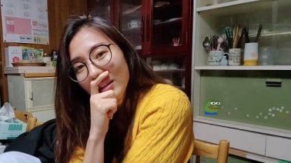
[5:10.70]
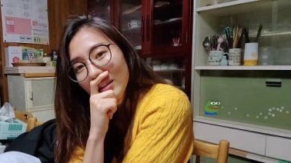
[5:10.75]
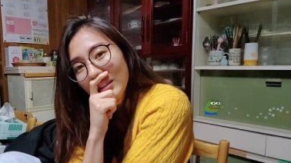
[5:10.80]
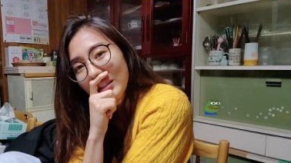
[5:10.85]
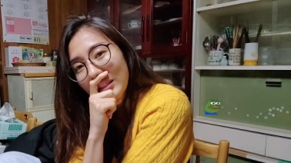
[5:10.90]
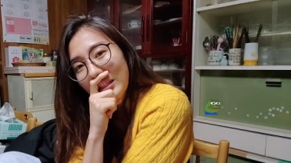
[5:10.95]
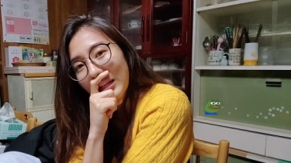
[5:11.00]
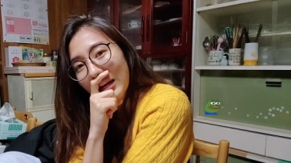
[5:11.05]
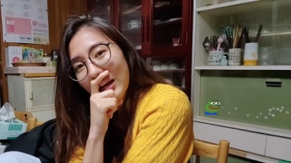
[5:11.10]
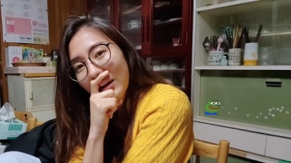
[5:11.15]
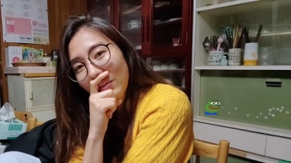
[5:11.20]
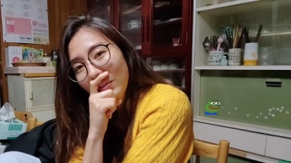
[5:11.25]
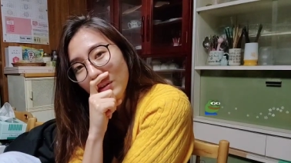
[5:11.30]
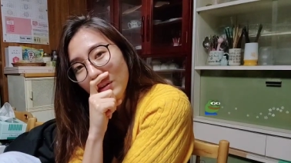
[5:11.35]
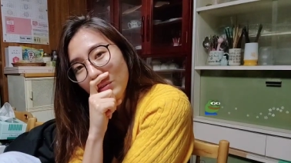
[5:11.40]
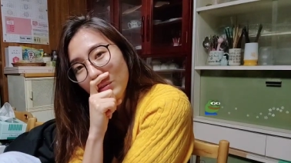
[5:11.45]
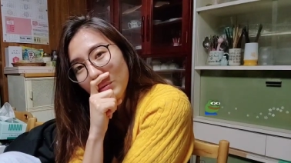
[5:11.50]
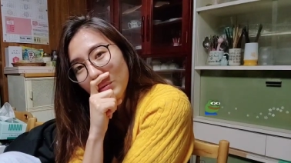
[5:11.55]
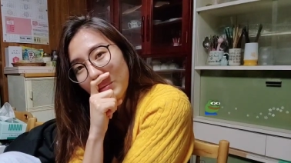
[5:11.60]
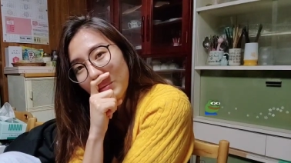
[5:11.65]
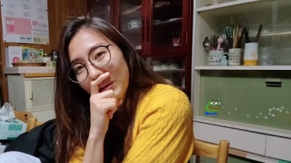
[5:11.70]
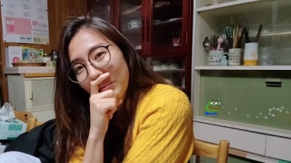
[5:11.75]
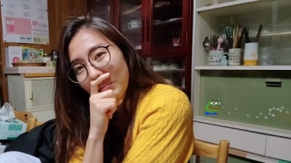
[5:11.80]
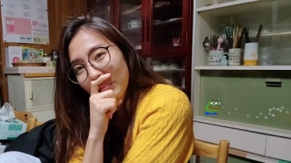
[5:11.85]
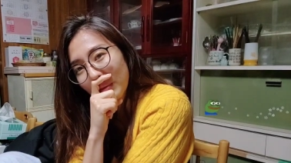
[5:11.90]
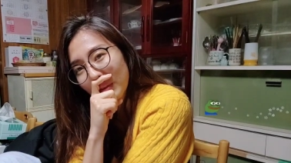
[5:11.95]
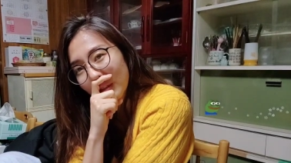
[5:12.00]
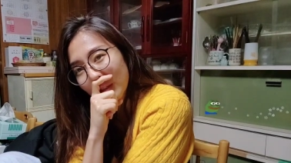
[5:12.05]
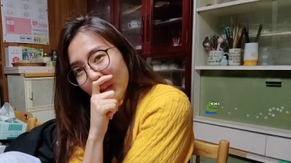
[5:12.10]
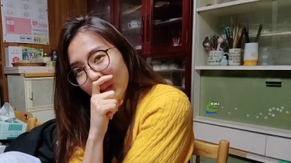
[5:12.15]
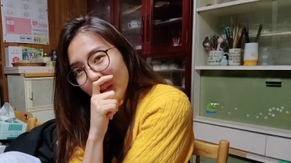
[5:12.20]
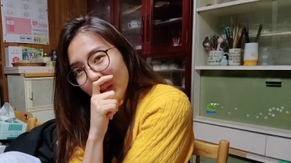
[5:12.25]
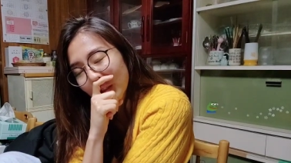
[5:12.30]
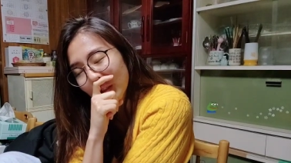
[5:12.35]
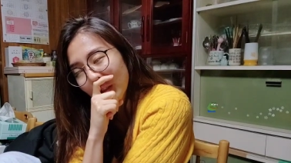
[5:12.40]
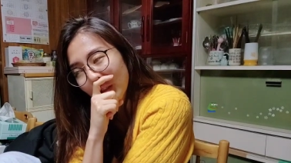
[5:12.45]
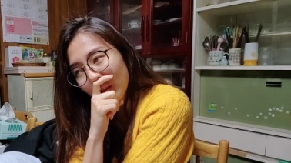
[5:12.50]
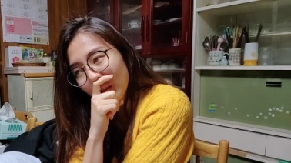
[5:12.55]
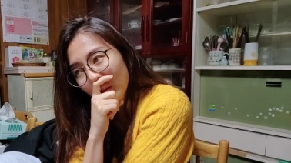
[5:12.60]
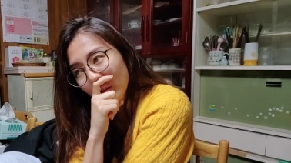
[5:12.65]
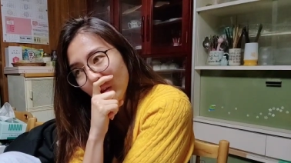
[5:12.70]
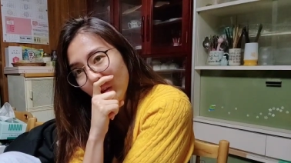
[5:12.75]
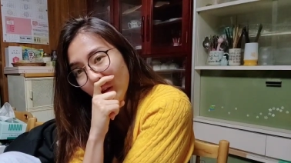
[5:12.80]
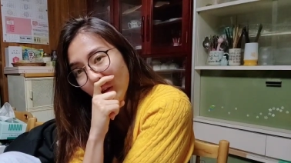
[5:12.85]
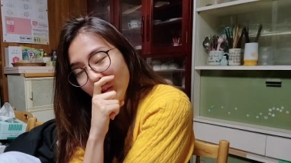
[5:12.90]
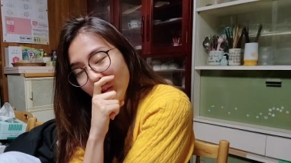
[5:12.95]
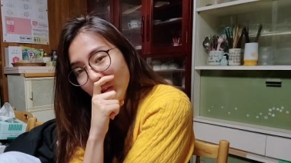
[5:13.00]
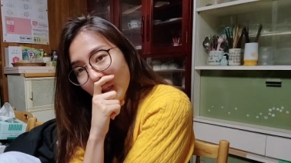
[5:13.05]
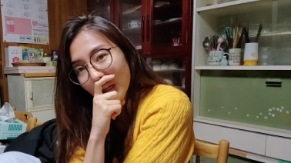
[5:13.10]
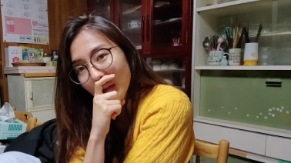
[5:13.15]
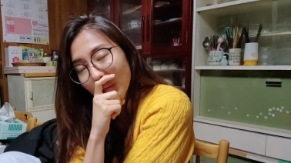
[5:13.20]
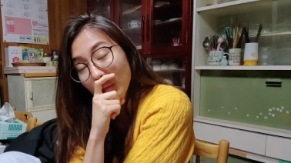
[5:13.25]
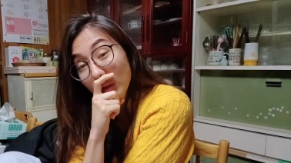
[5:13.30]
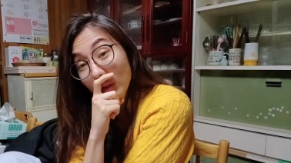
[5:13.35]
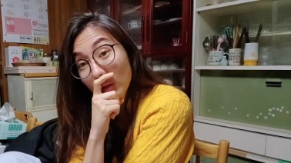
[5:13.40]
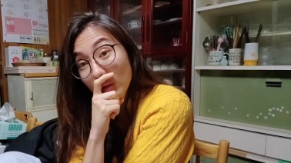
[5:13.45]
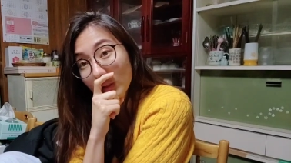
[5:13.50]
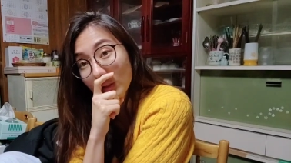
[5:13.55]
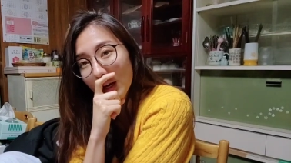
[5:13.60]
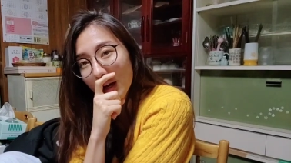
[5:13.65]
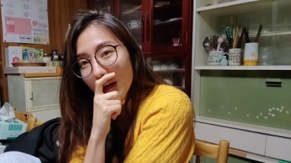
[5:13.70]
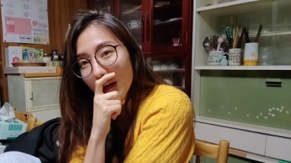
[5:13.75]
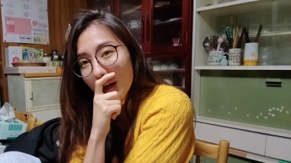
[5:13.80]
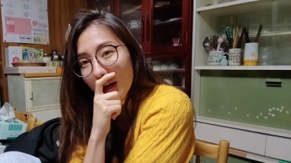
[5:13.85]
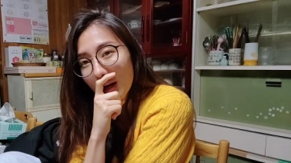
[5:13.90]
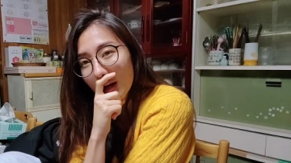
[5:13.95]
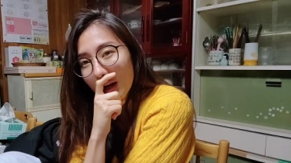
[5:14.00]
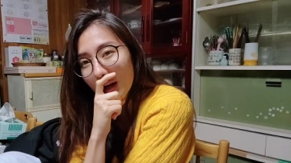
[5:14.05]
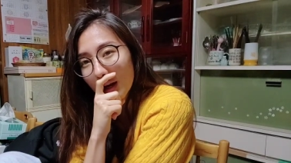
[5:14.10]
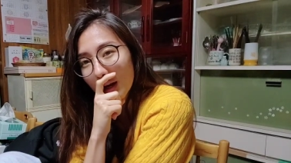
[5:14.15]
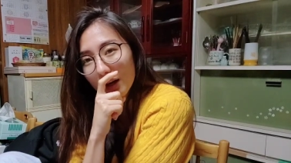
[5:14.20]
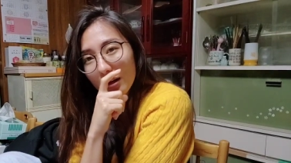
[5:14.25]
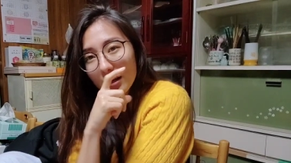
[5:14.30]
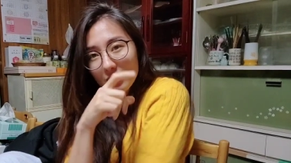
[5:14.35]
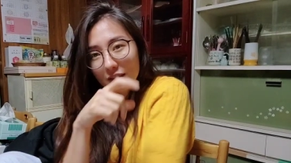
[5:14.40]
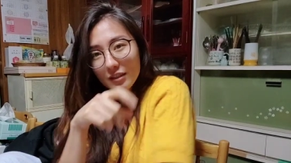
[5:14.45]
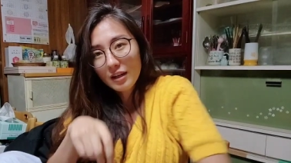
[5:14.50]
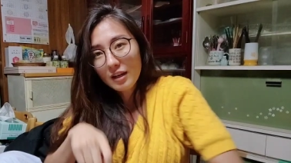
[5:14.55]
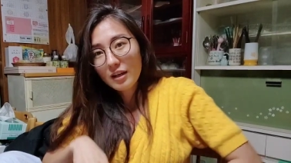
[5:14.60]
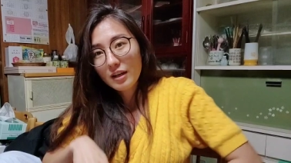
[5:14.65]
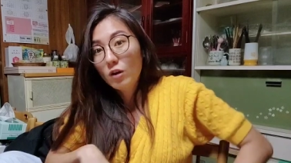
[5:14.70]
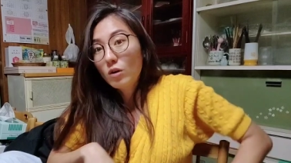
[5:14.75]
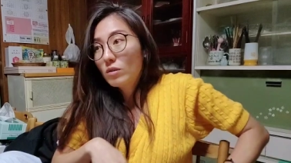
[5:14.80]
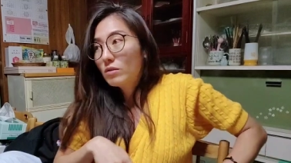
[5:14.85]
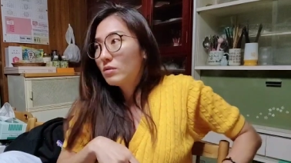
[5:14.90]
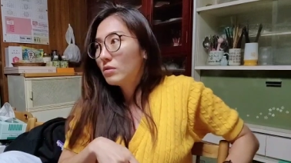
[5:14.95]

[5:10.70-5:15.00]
Now I remember. Oh, long time ago. Yeah. Yep.